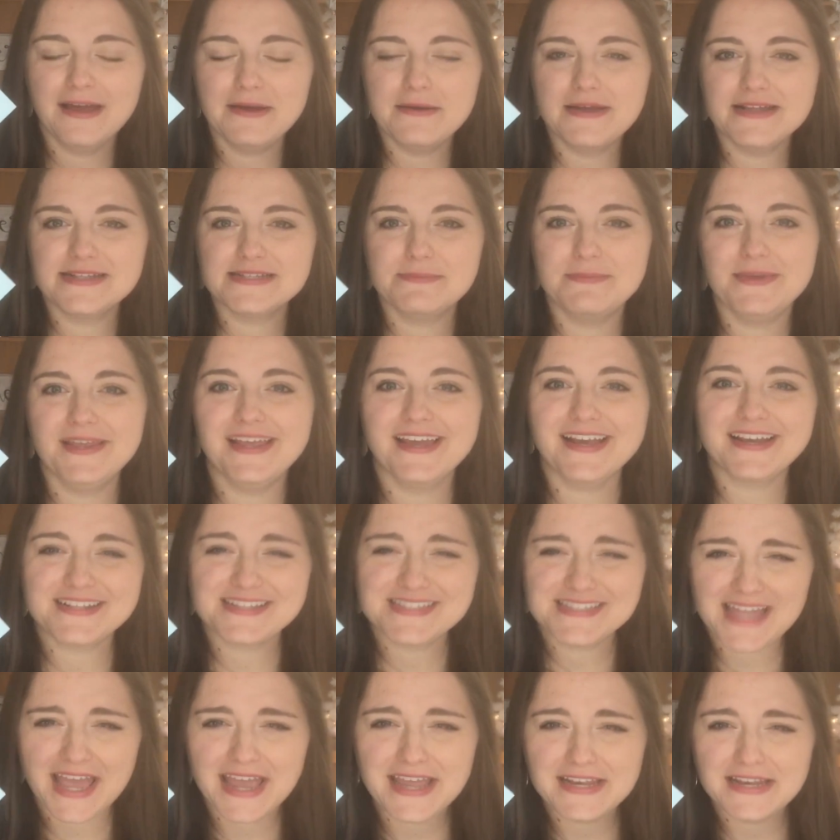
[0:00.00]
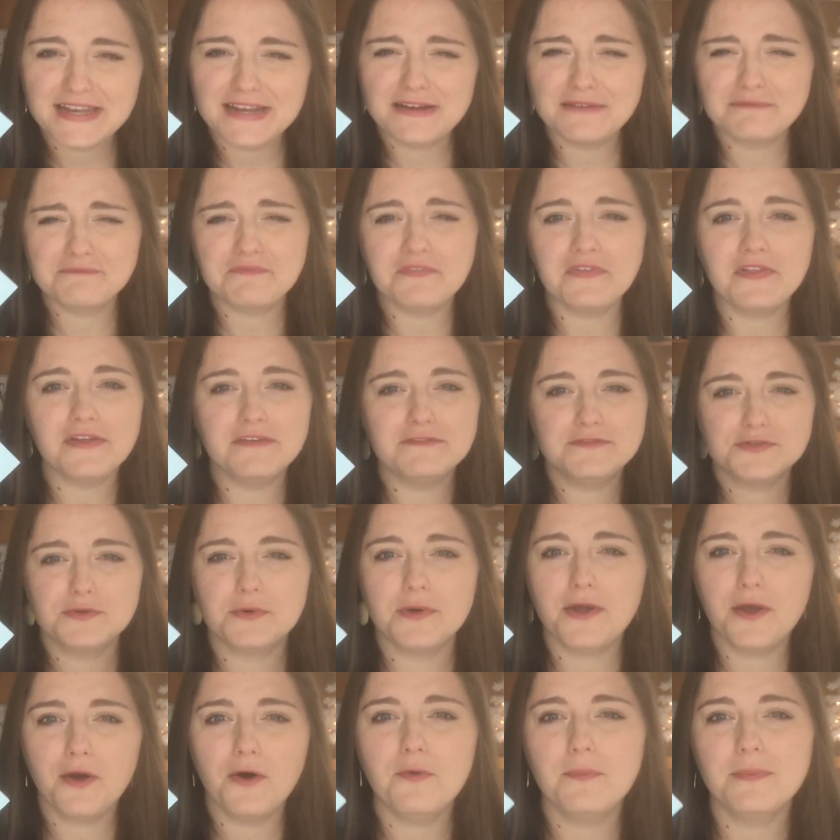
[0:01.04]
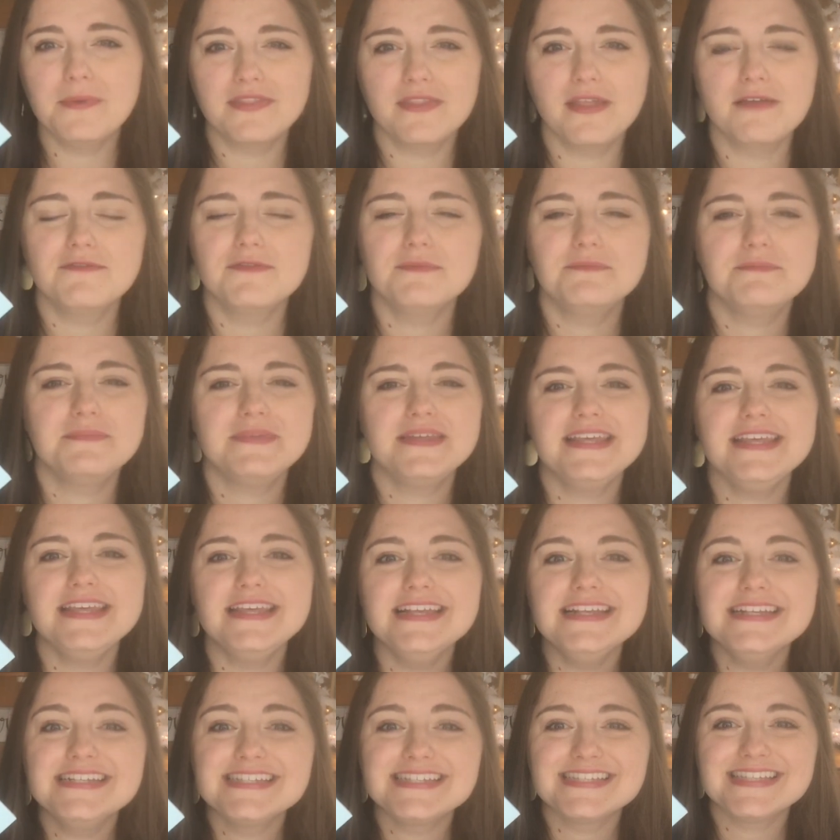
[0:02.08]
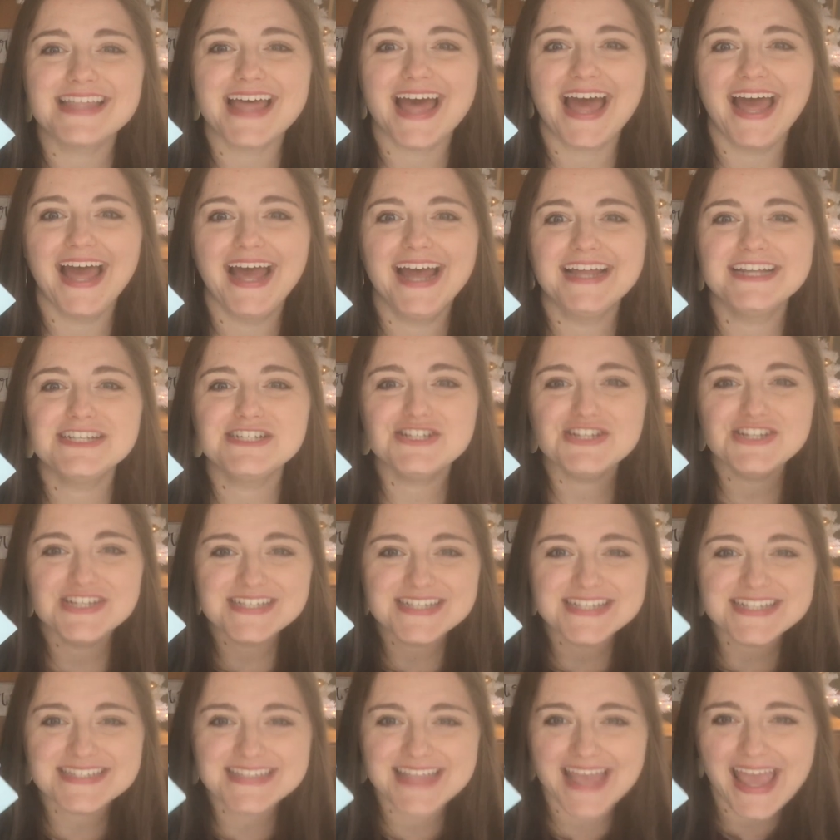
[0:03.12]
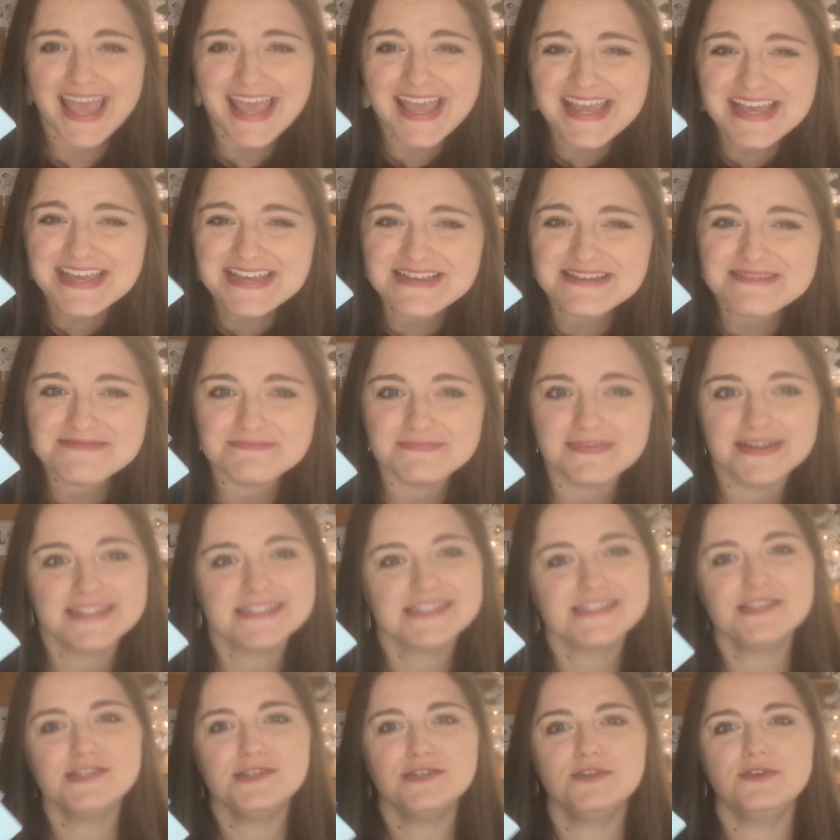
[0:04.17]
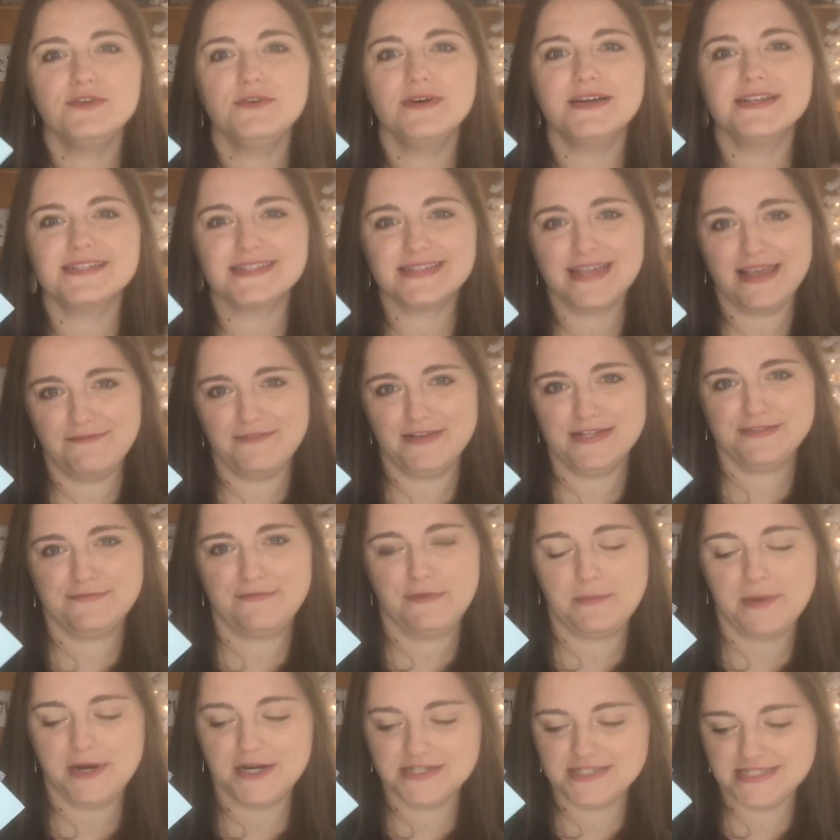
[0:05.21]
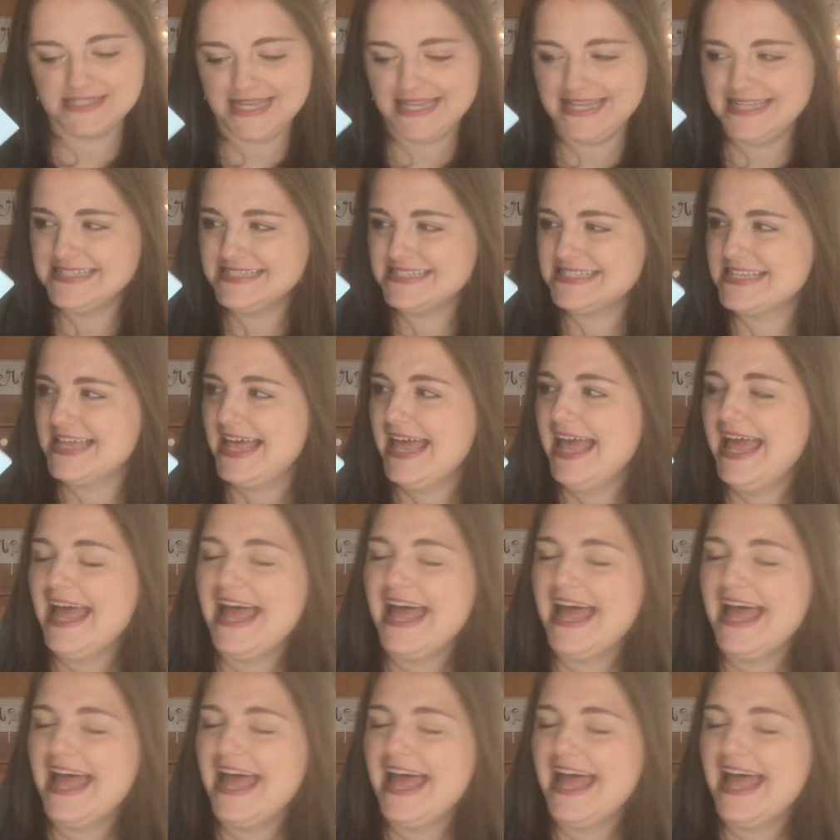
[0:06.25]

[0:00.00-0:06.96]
It's being excited and full of joy, hope, and love and peace that Jesus came to save us from our sins.